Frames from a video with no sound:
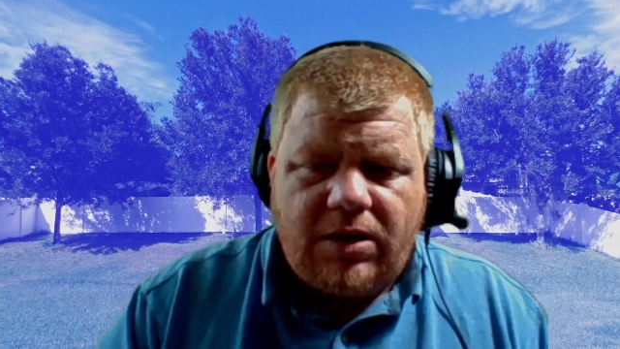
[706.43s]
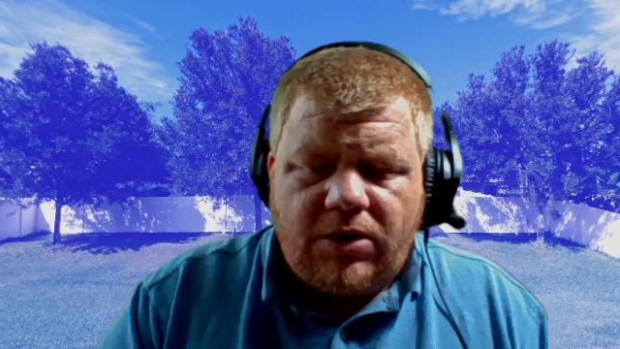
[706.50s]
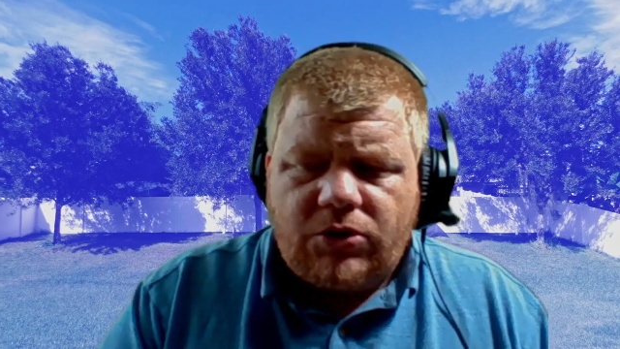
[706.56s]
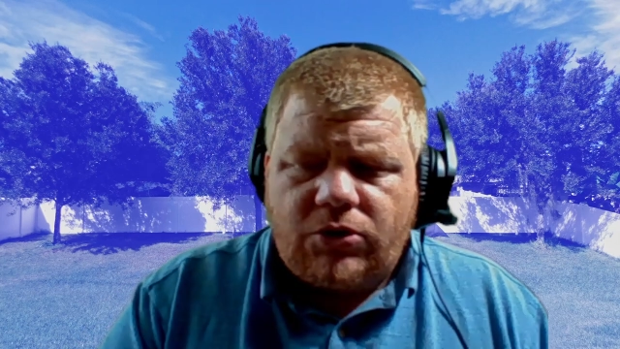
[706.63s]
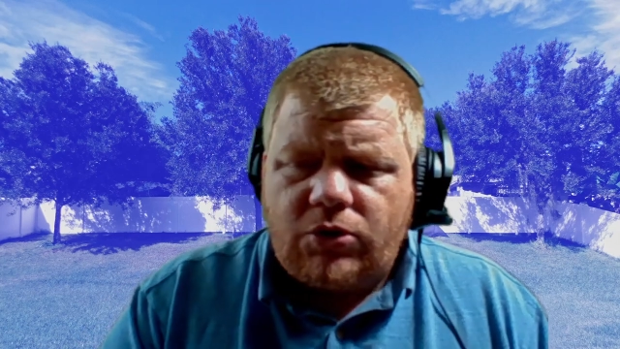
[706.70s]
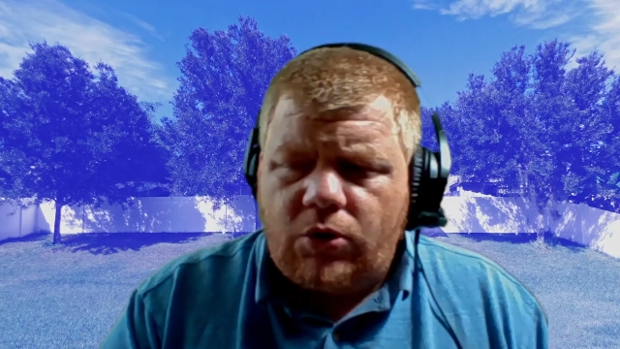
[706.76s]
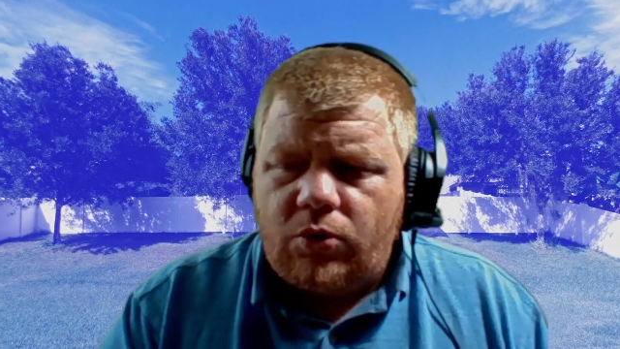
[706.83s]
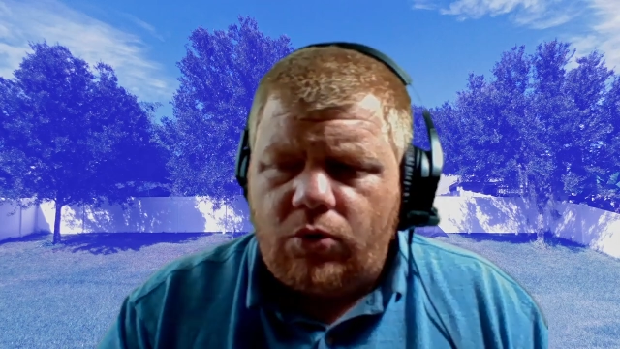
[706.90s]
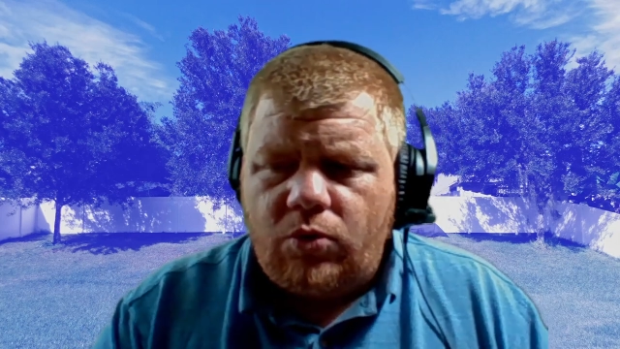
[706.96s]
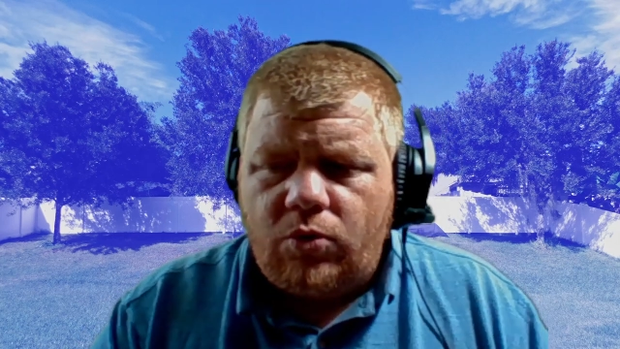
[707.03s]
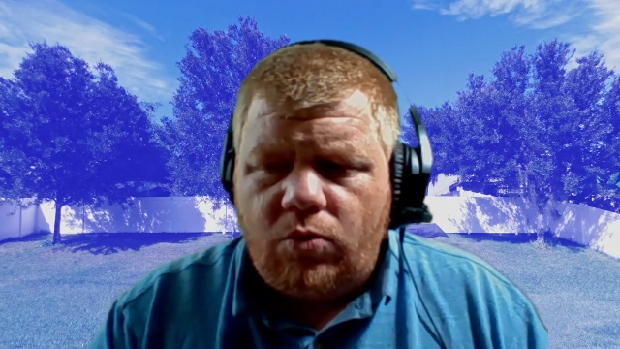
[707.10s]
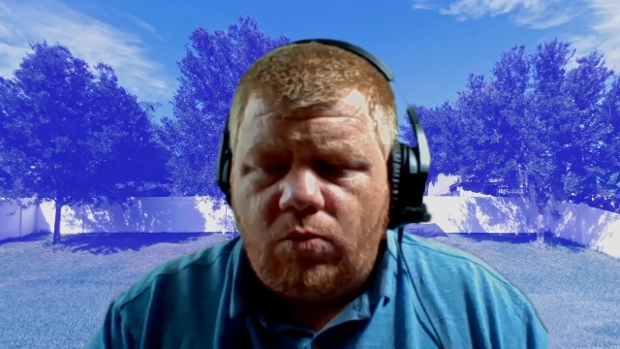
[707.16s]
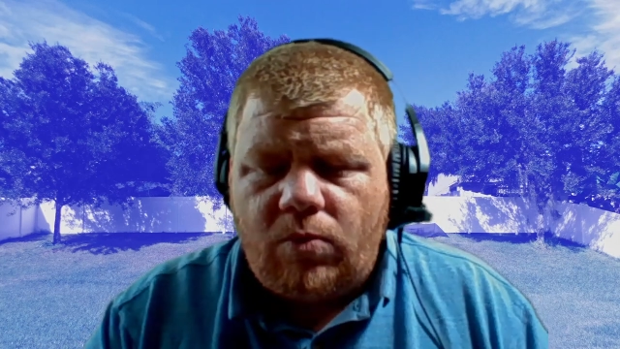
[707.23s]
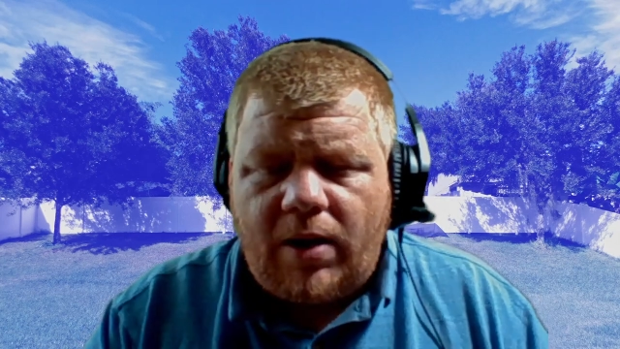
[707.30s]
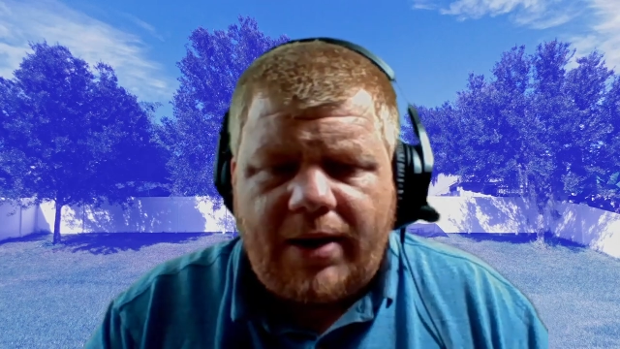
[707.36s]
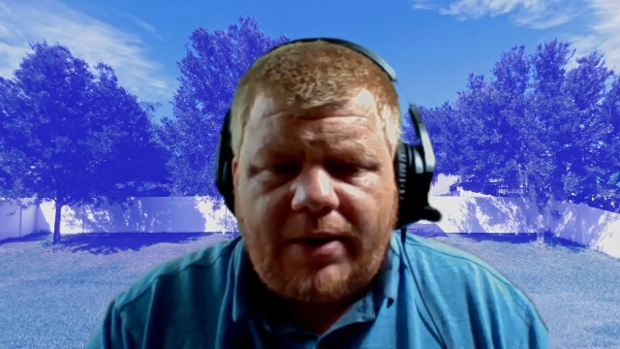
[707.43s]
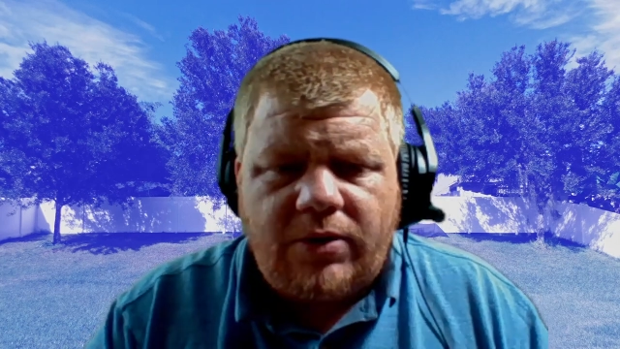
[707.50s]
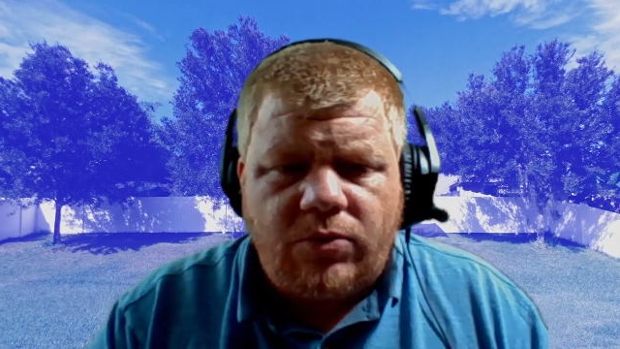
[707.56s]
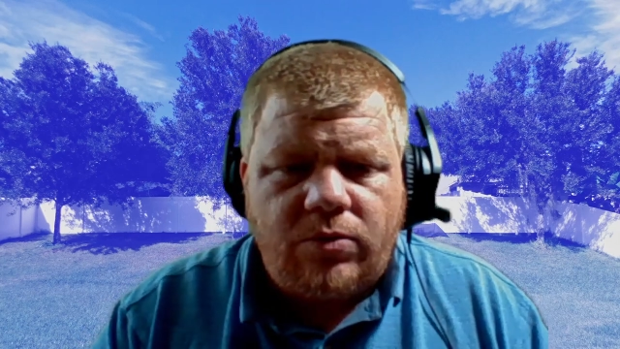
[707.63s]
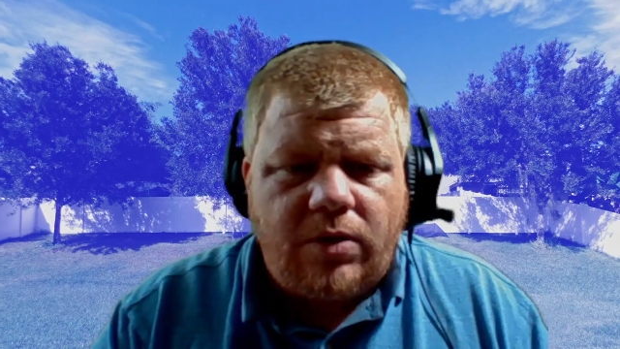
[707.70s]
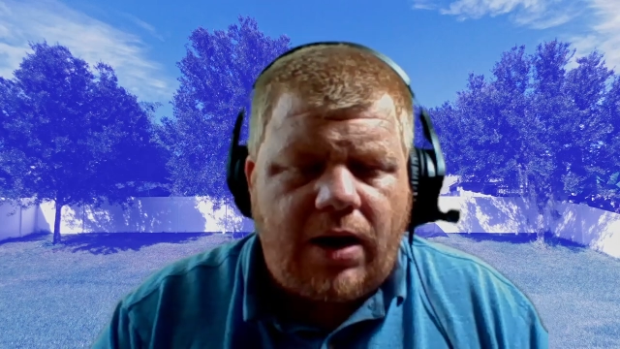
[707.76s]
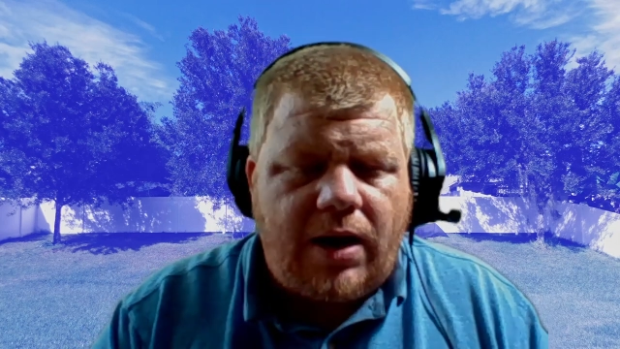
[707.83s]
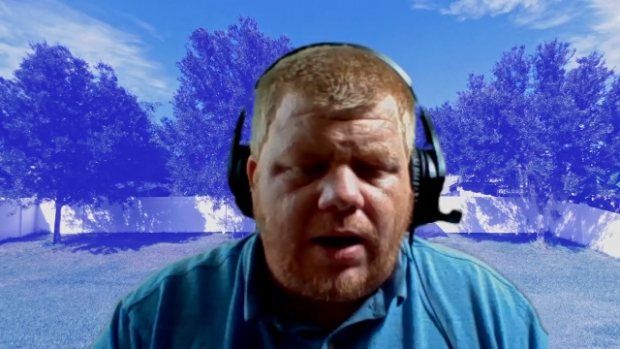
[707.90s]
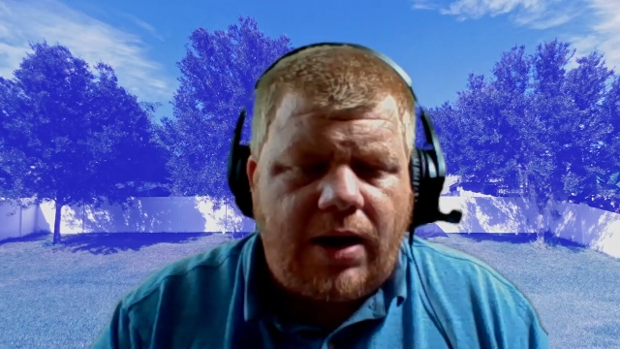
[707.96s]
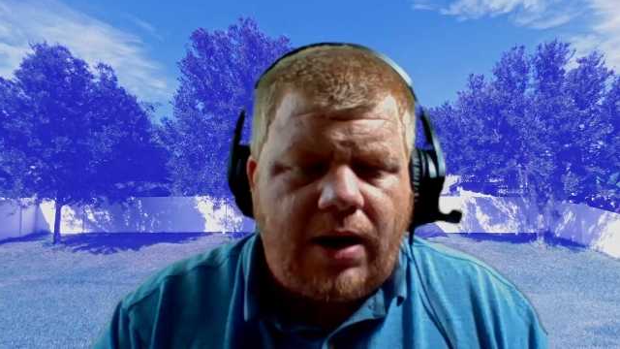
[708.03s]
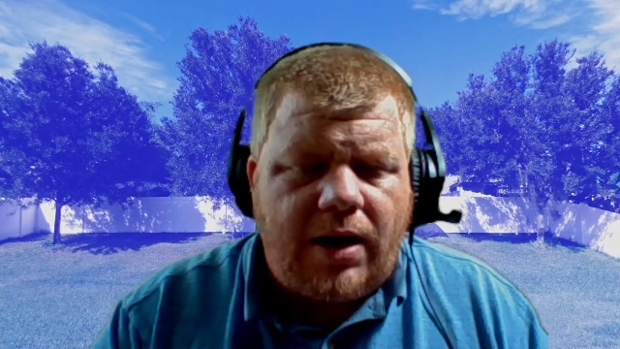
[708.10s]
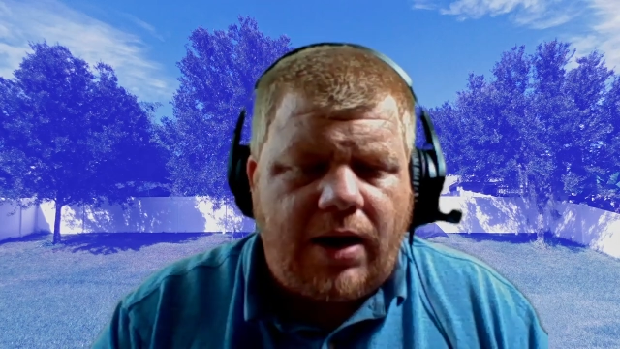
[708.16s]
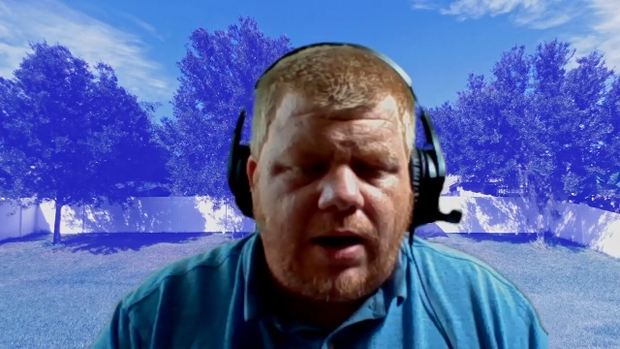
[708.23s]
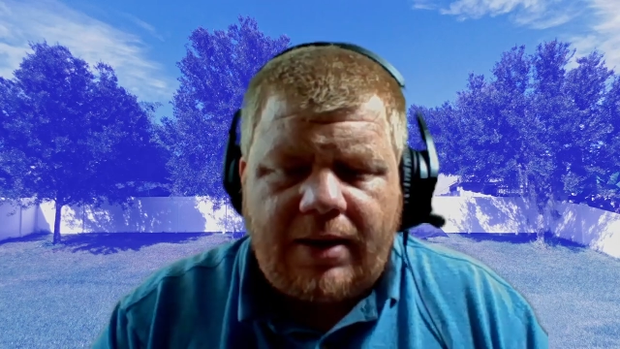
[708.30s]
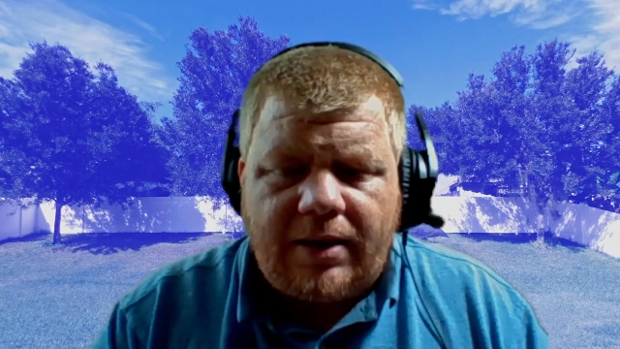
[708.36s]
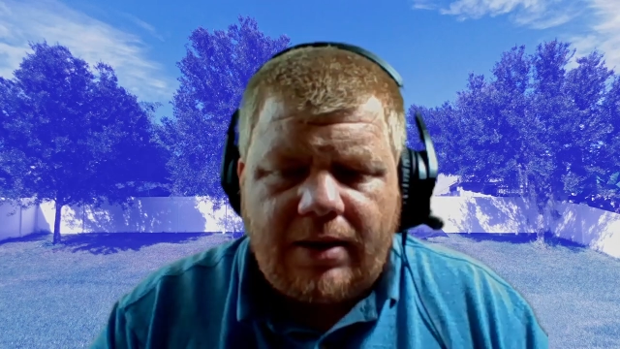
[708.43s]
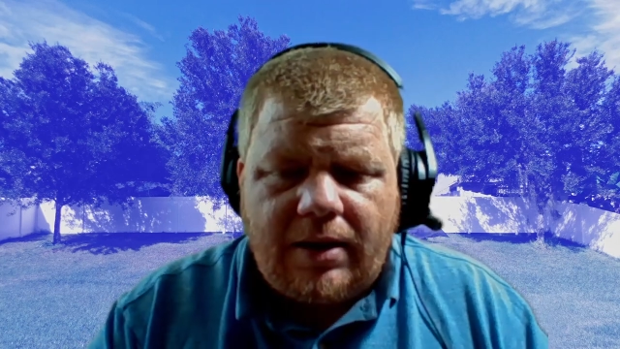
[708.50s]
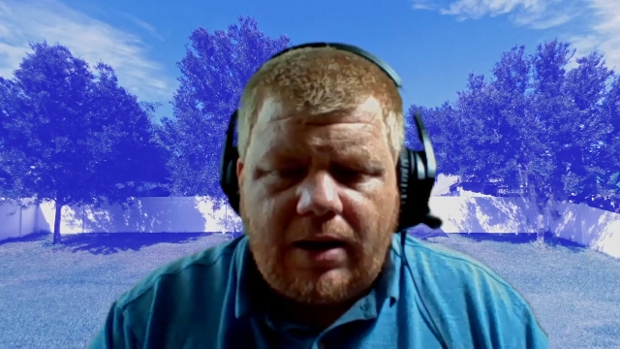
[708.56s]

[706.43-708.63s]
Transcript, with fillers: So why don't I,